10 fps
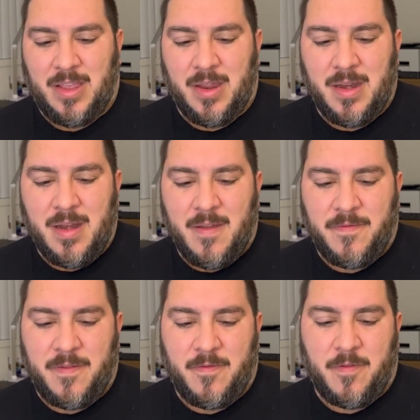good enough
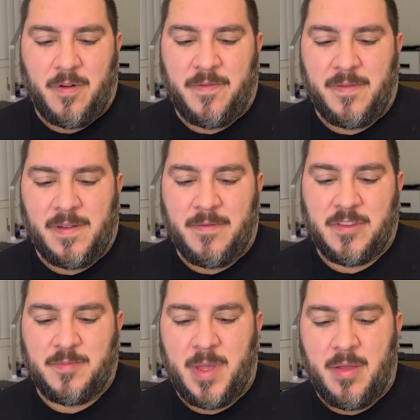for a 5th level
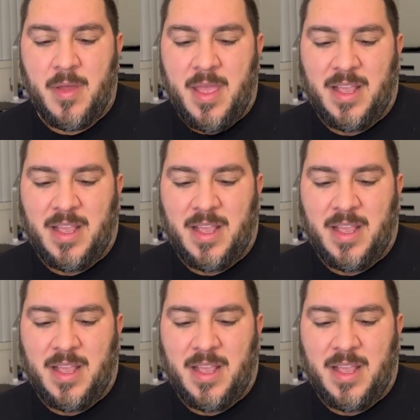spell,